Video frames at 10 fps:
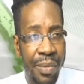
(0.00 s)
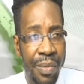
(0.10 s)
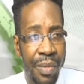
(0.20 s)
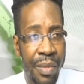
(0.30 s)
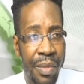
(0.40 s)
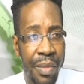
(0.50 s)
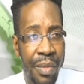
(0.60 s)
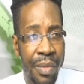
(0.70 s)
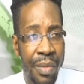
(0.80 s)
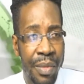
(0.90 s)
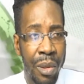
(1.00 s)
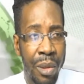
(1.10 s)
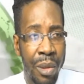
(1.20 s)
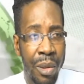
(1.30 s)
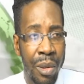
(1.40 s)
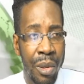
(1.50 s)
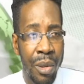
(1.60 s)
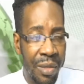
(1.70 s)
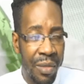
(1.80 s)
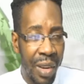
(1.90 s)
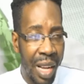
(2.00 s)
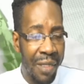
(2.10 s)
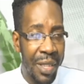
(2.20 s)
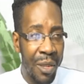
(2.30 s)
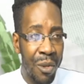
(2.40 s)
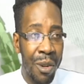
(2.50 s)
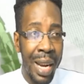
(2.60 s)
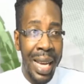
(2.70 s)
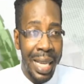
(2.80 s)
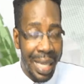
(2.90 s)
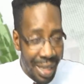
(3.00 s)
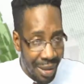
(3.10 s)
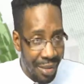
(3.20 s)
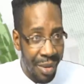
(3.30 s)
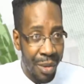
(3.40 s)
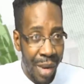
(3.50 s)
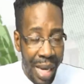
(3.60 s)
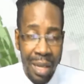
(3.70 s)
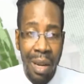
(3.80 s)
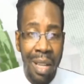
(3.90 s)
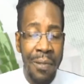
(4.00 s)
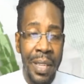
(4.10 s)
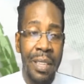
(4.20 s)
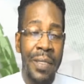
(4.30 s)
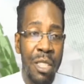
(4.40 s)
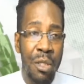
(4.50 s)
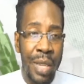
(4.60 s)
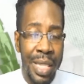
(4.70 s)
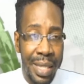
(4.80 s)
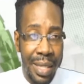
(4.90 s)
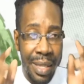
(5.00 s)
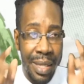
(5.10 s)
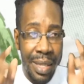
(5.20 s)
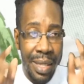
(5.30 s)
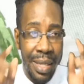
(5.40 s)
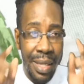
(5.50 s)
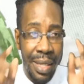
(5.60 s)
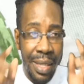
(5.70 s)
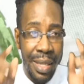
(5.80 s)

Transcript: who is involved in rank conflict of interest. Some would say it's corruption.